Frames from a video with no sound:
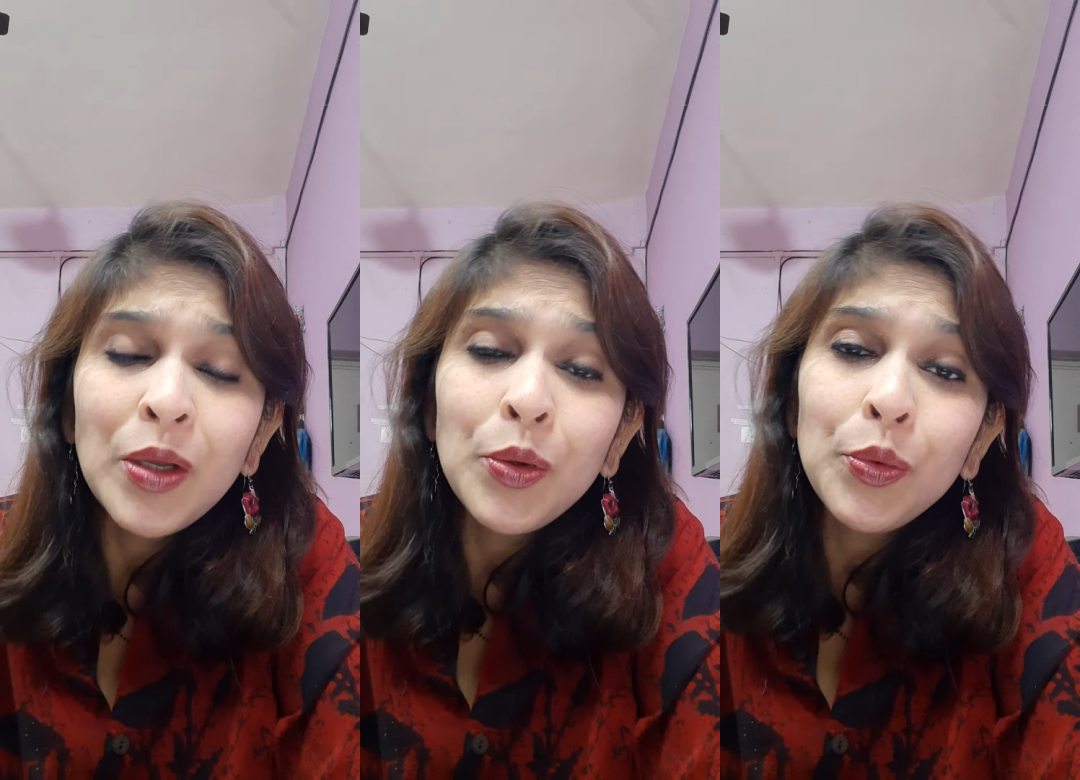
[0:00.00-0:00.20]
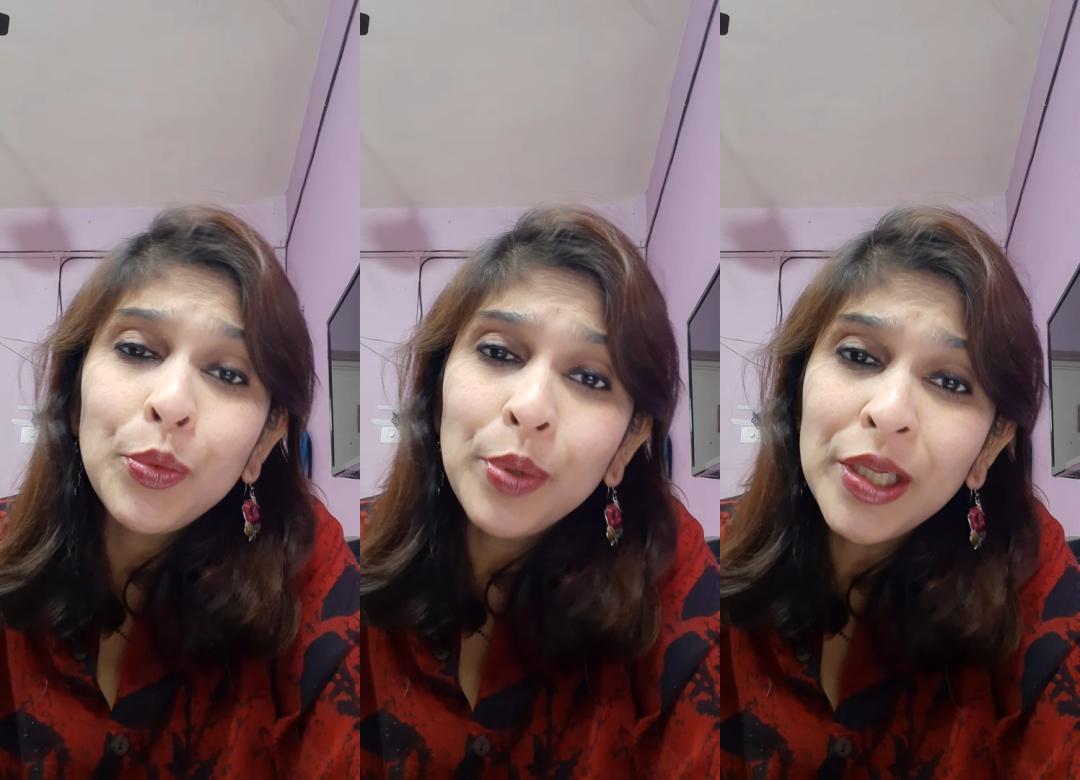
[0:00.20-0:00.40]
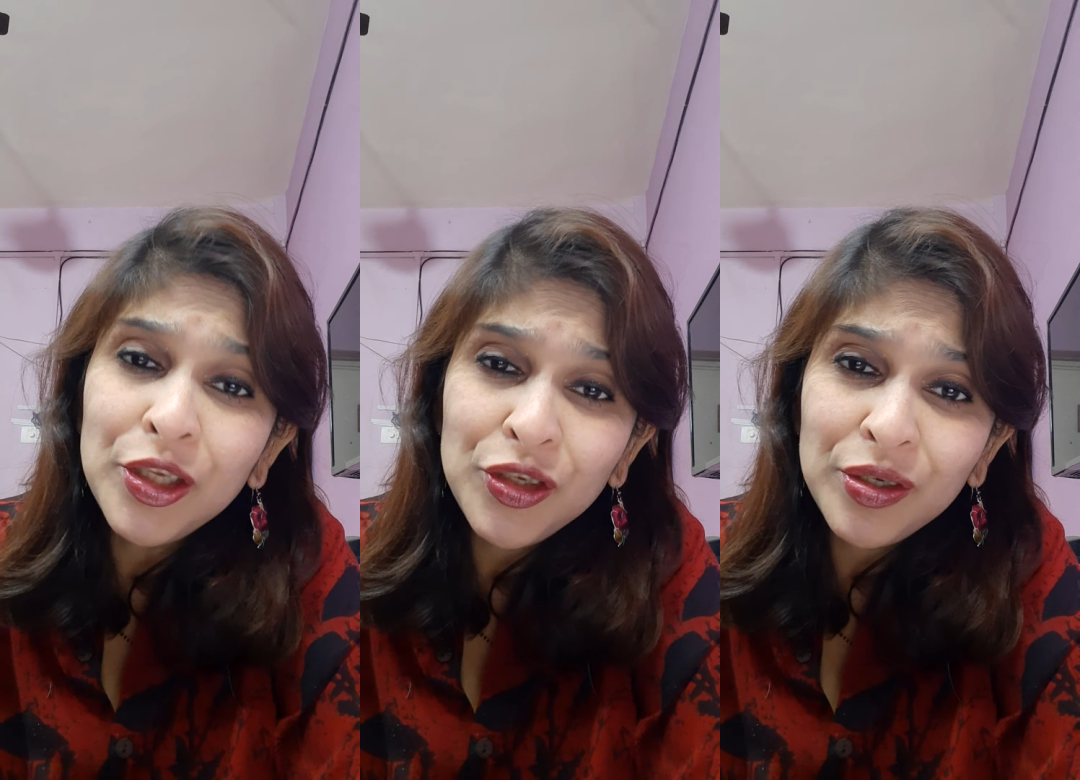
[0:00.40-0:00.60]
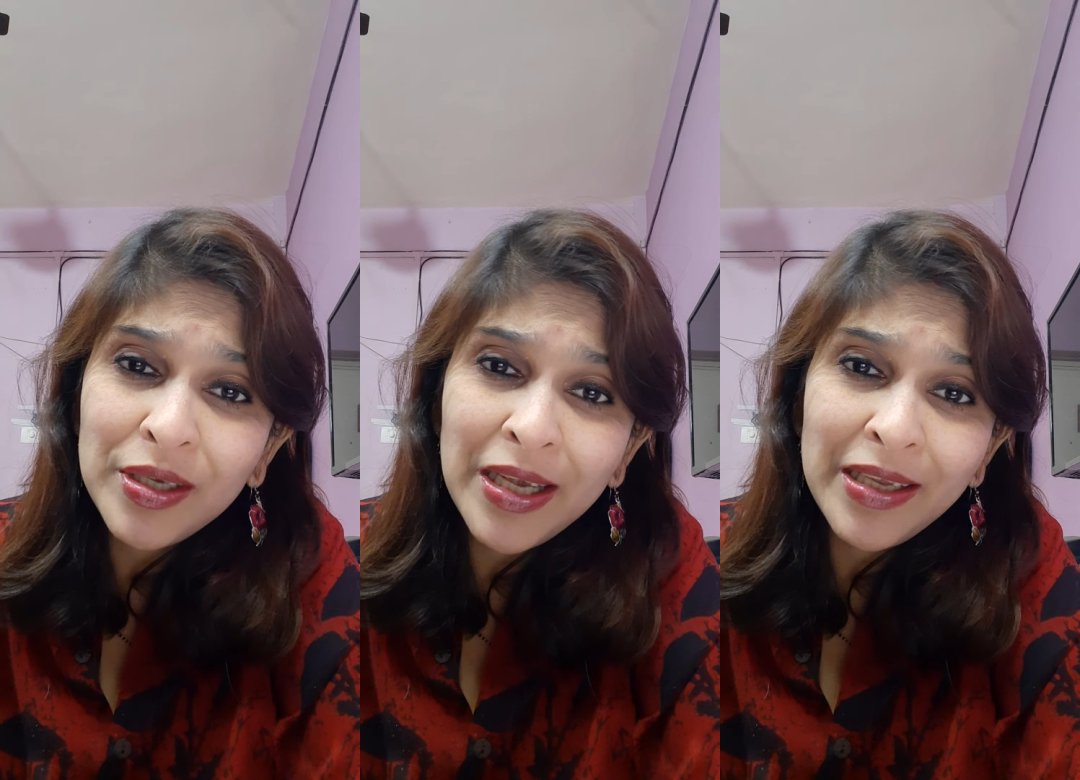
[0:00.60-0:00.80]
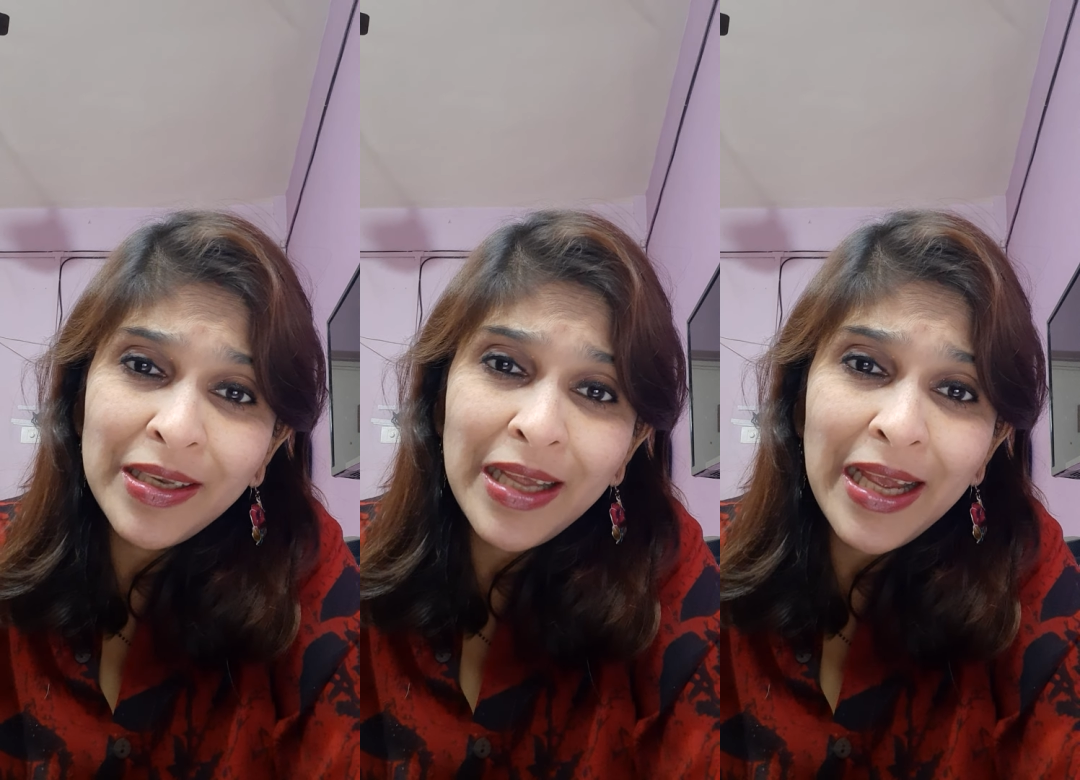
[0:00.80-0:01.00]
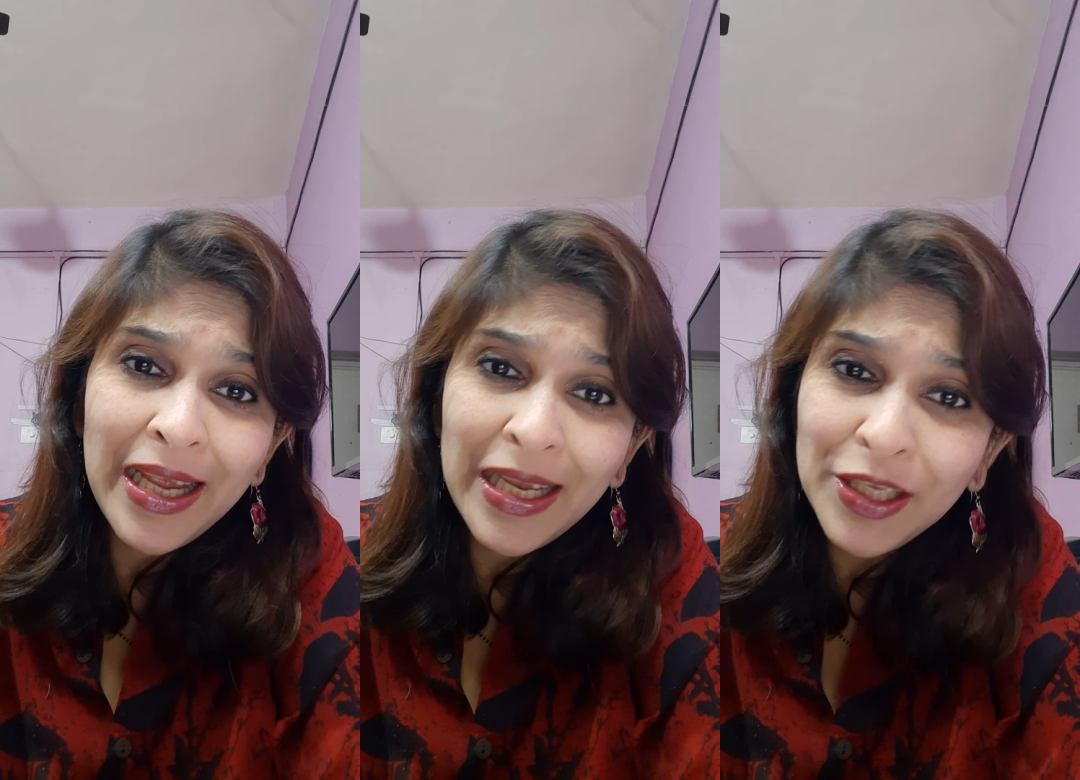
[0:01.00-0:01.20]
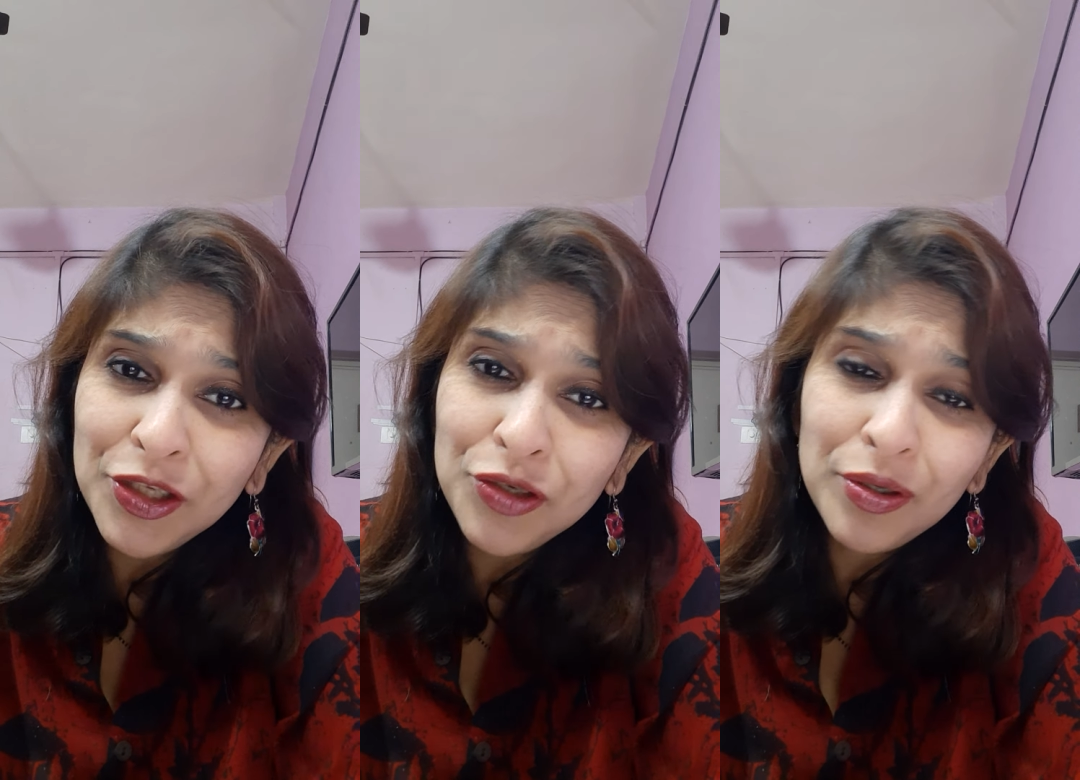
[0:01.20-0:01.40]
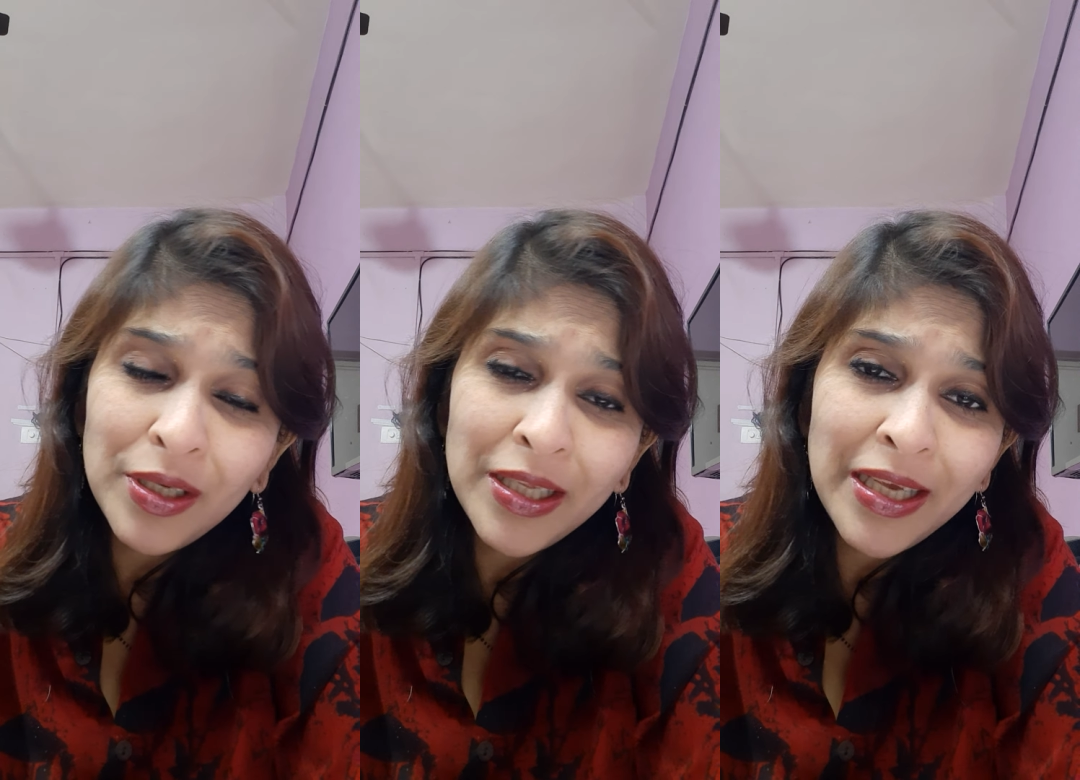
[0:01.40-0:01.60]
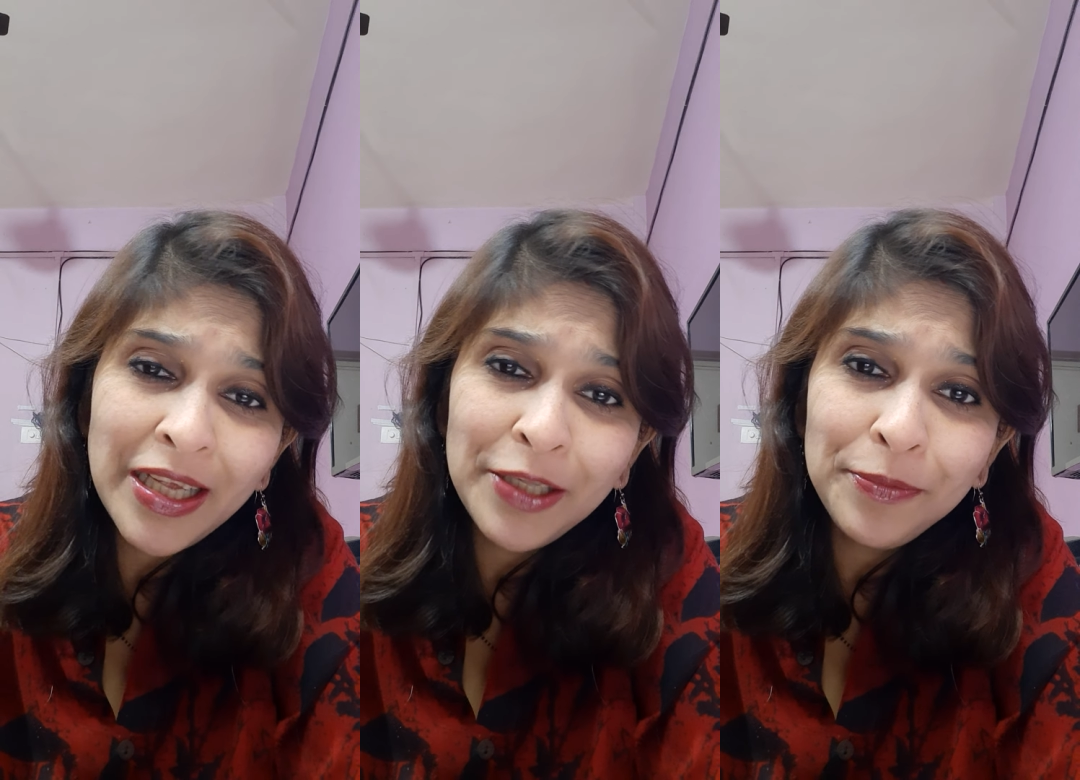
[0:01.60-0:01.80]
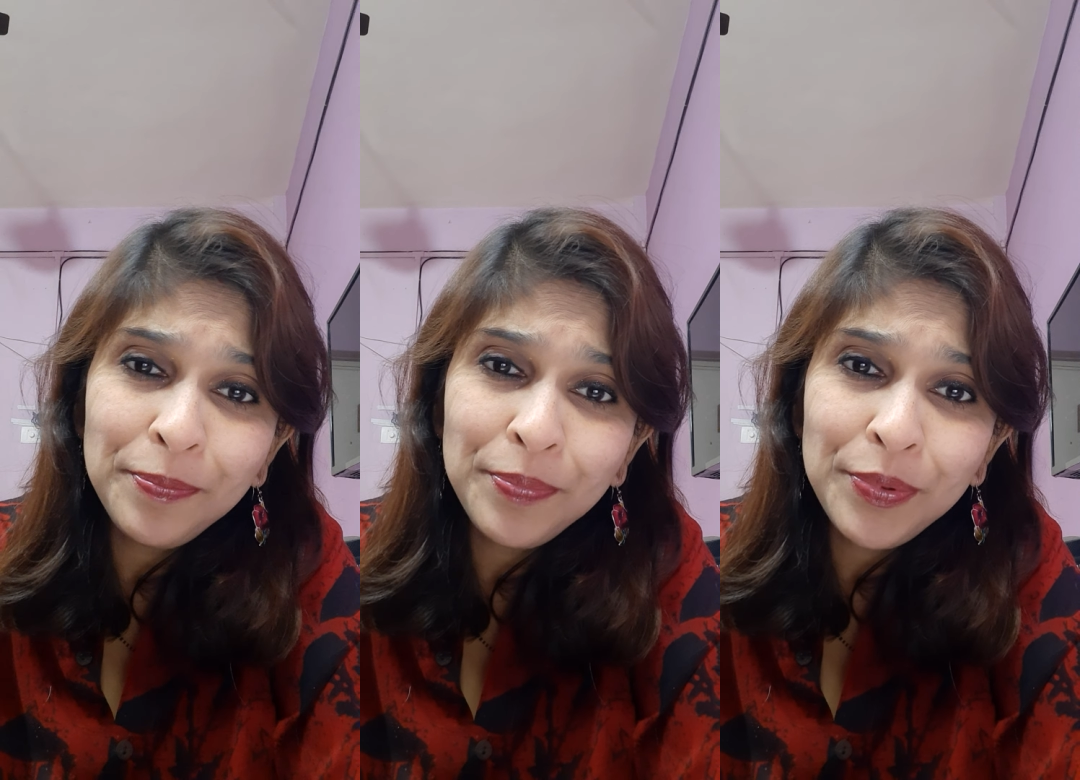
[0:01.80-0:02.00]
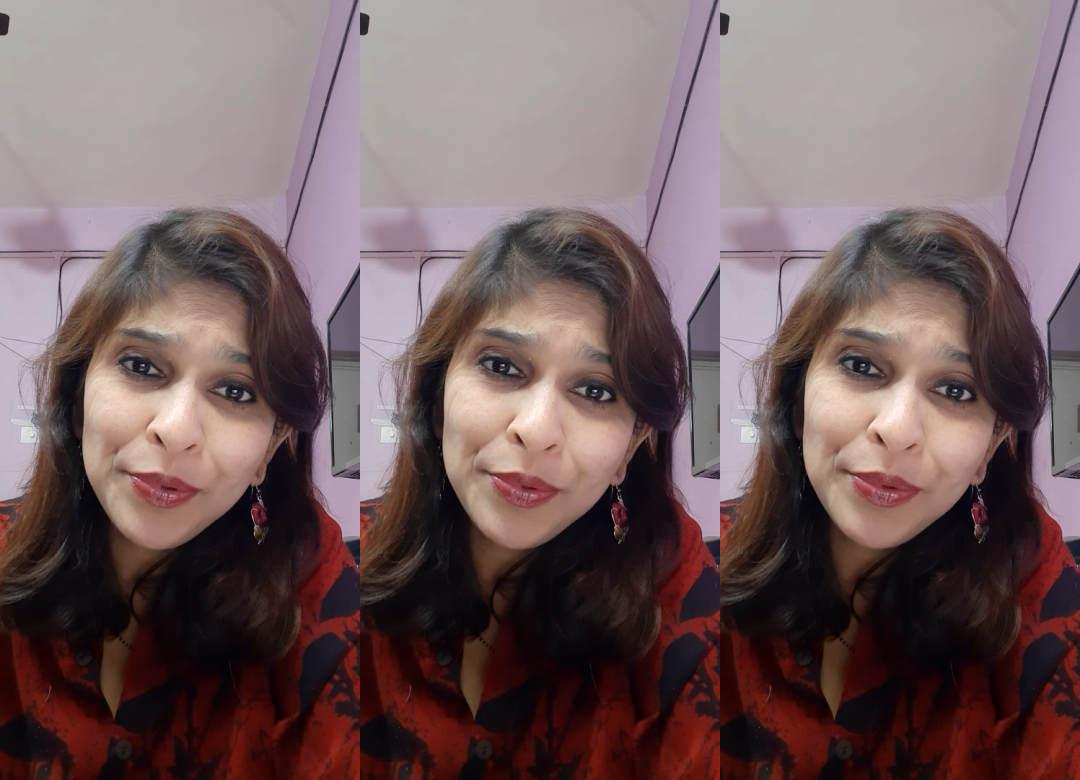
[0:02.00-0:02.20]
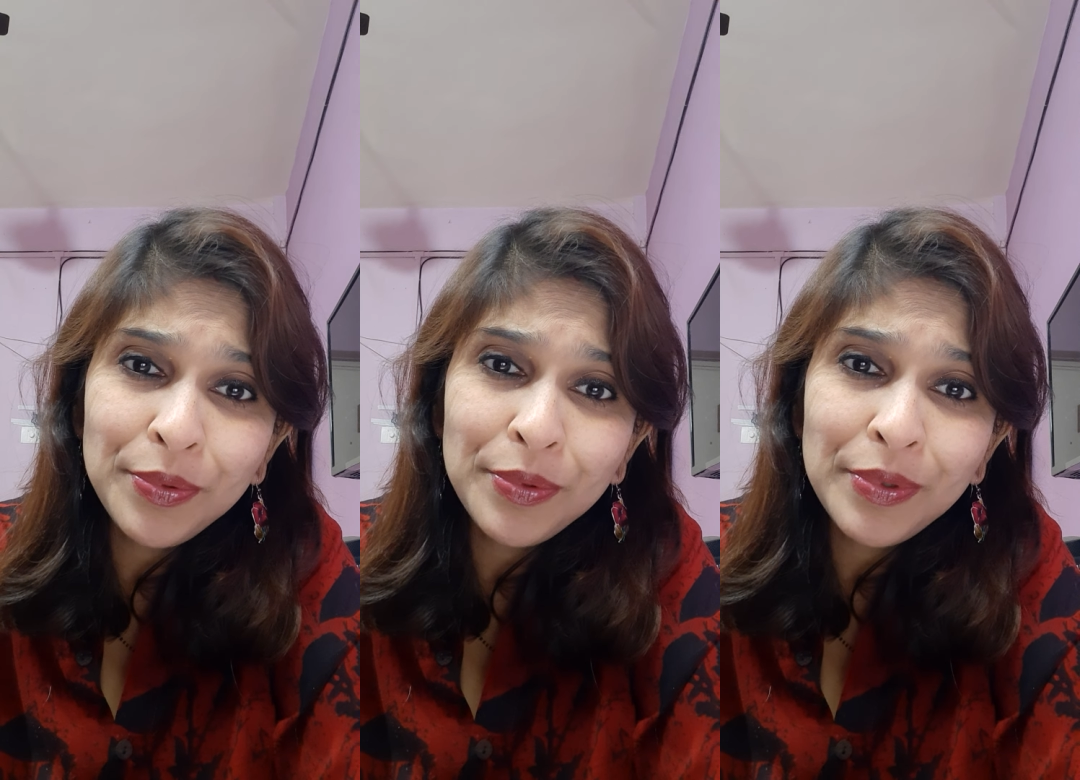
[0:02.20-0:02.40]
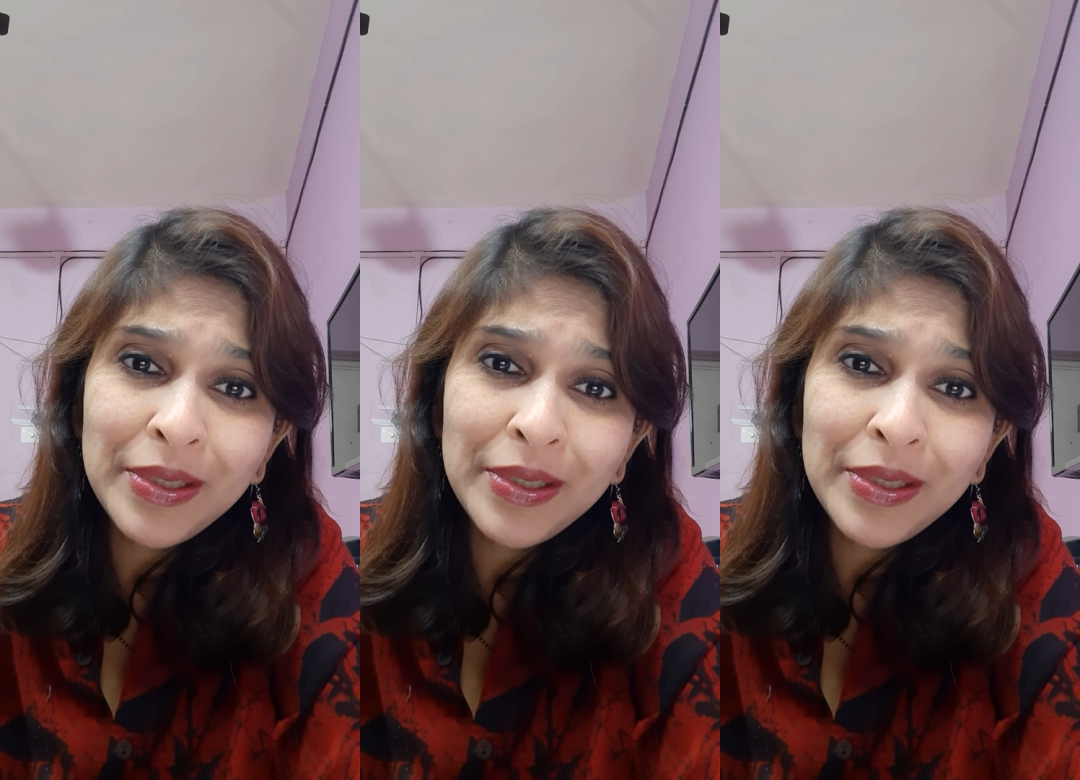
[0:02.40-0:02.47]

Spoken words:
which can actually help you